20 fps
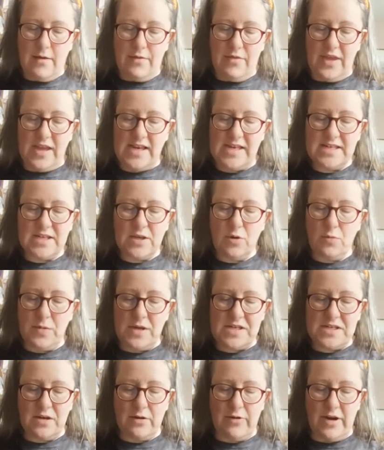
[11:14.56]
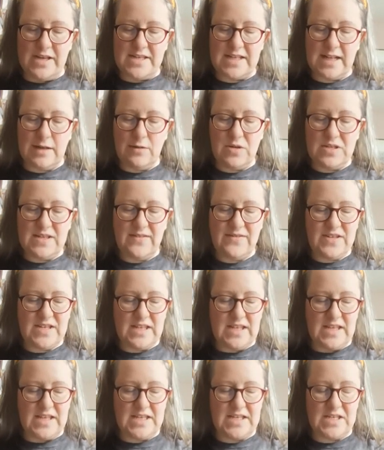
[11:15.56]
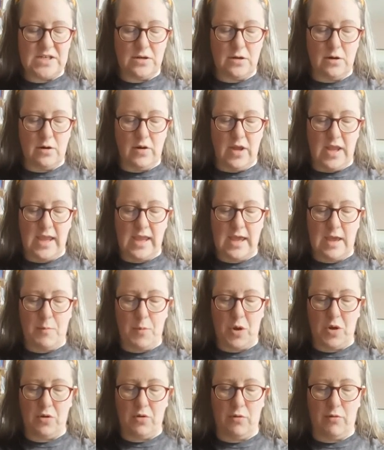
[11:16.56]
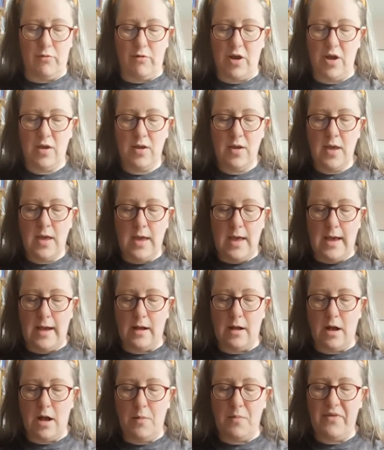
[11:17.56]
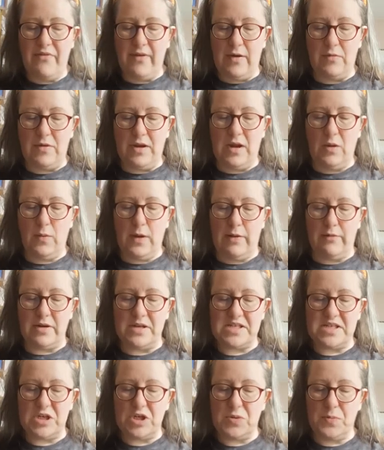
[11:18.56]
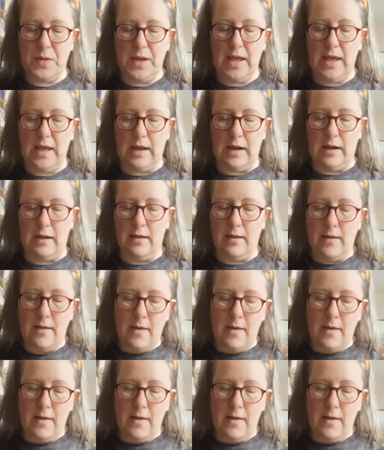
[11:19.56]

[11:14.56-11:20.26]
These gummies are exclusive to this store in Kamakura and can't be found anywhere else in Japan.